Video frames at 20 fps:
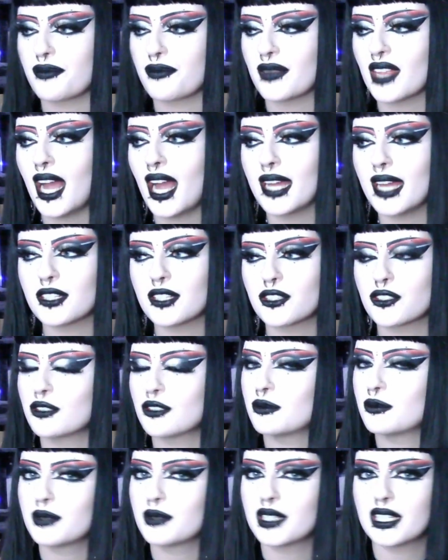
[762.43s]
I'd
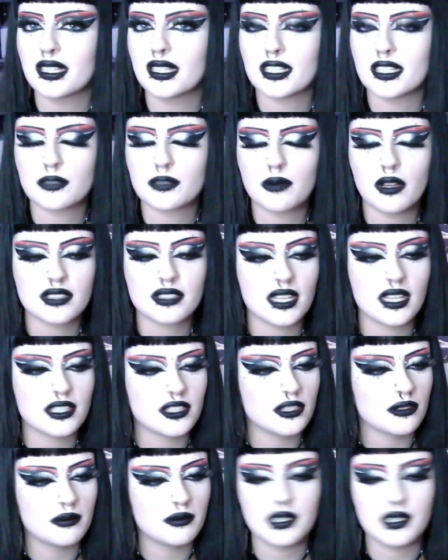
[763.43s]
assume healing a small
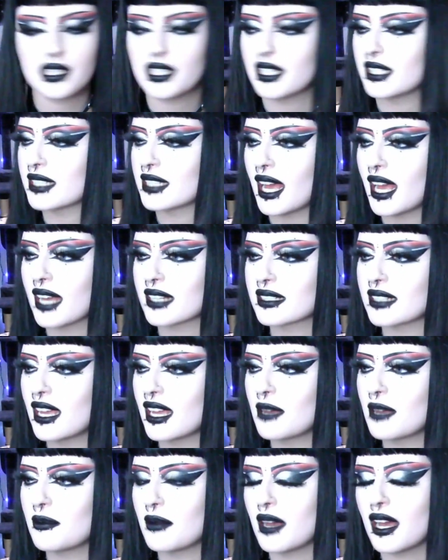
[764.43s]
tattoo would be the exact
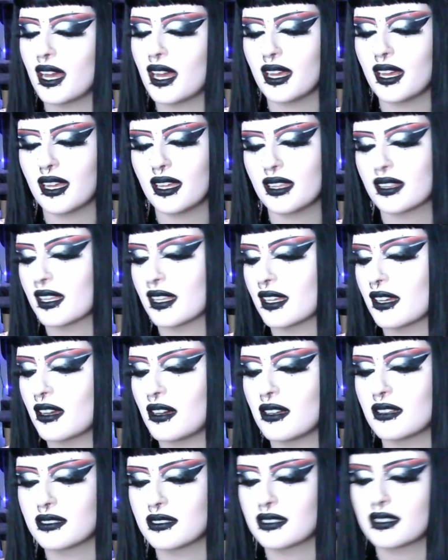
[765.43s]
same. I think
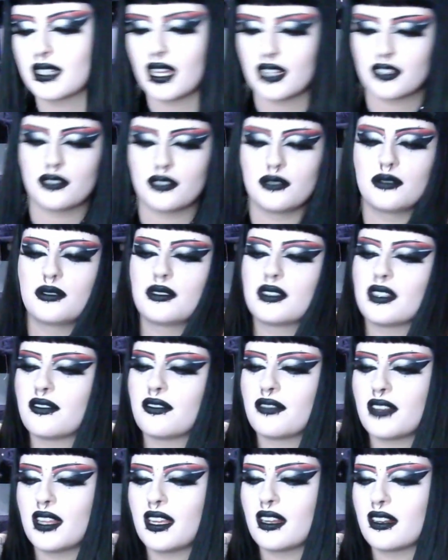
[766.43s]
all tattoos, if
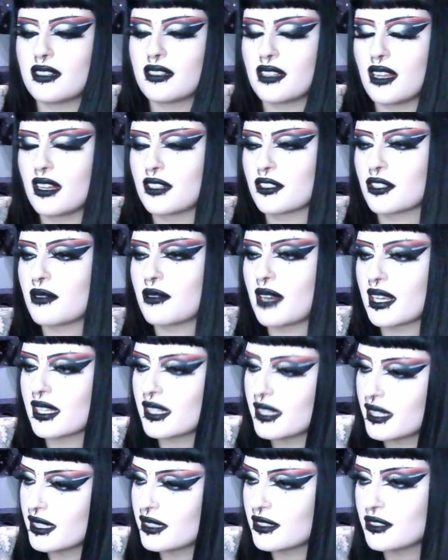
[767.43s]
they are done
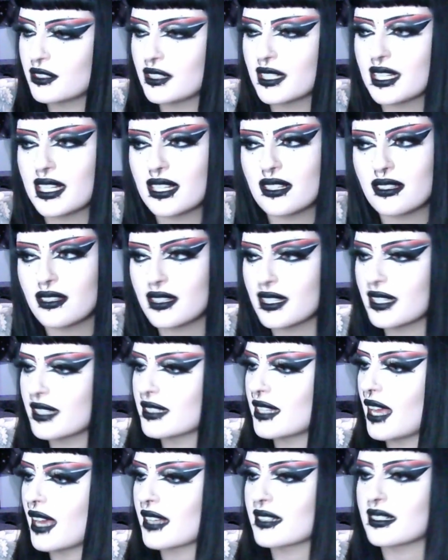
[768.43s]
correctly, heal the
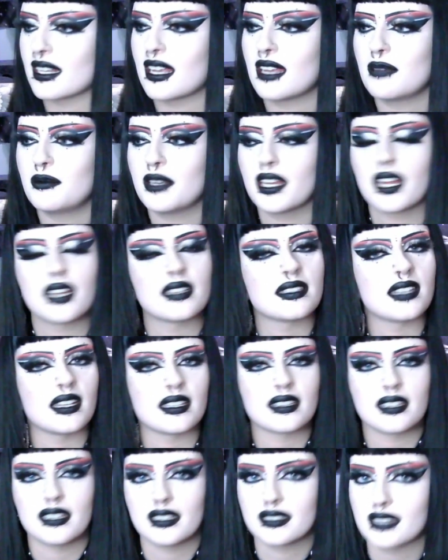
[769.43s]
exact same. You gotta
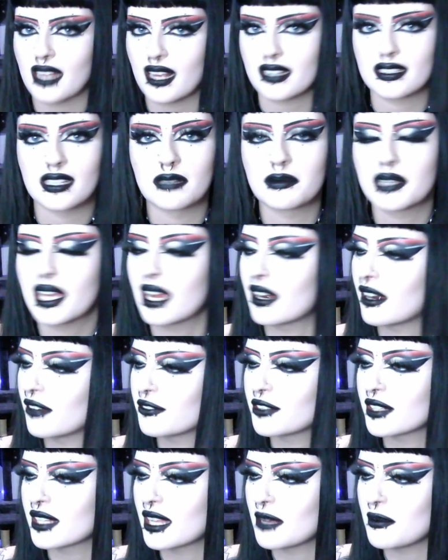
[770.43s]
take the exact same care
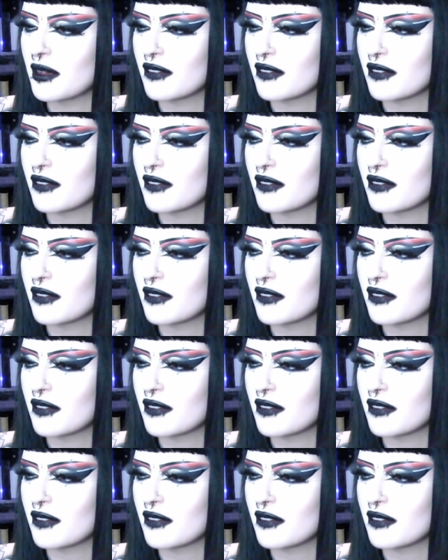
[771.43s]
after them.